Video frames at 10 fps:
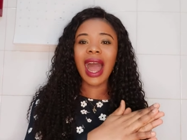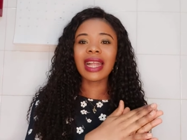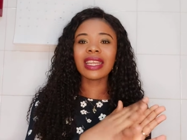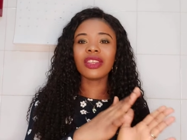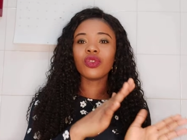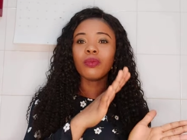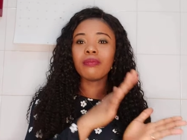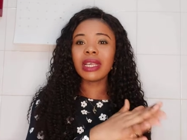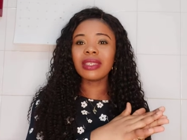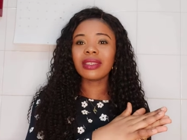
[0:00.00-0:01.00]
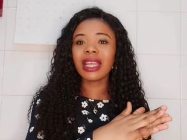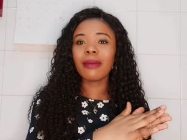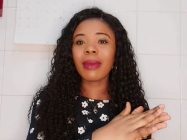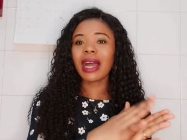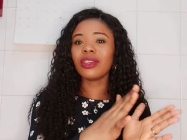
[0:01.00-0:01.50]
and you mix
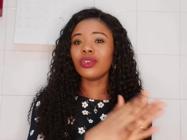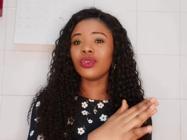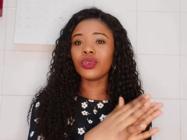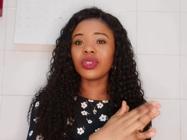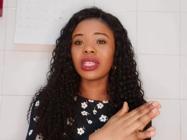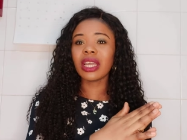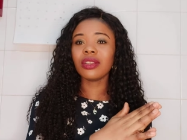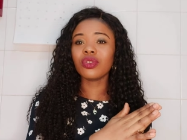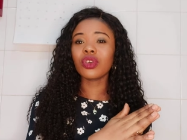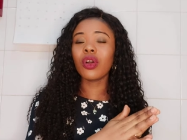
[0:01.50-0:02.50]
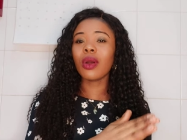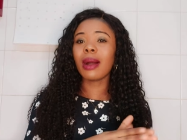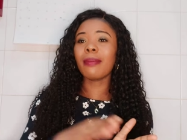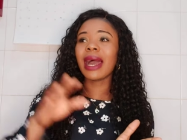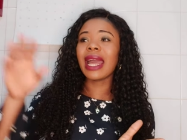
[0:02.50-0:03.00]
them and you use them. You don't
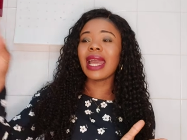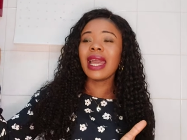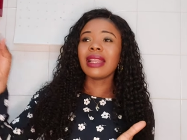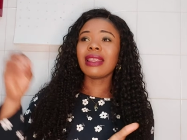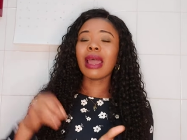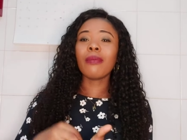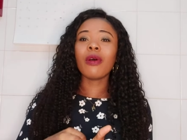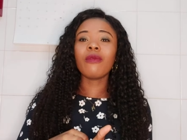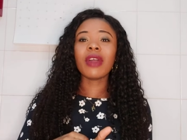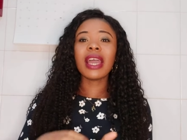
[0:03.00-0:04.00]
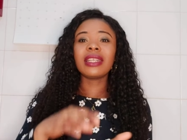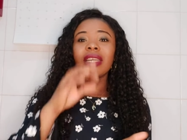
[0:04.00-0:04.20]
go and buy Demoved,